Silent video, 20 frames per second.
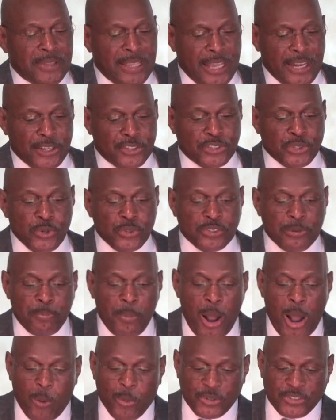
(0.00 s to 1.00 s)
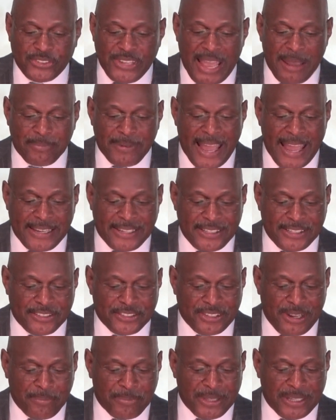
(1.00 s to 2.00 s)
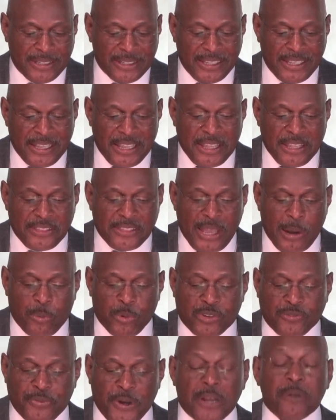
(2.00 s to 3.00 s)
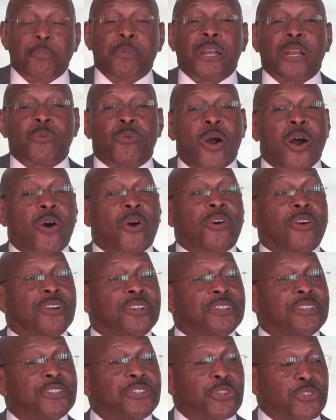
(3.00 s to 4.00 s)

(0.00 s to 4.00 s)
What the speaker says: And as soon as the ball was snapped, I did something that was fundamentally wrong.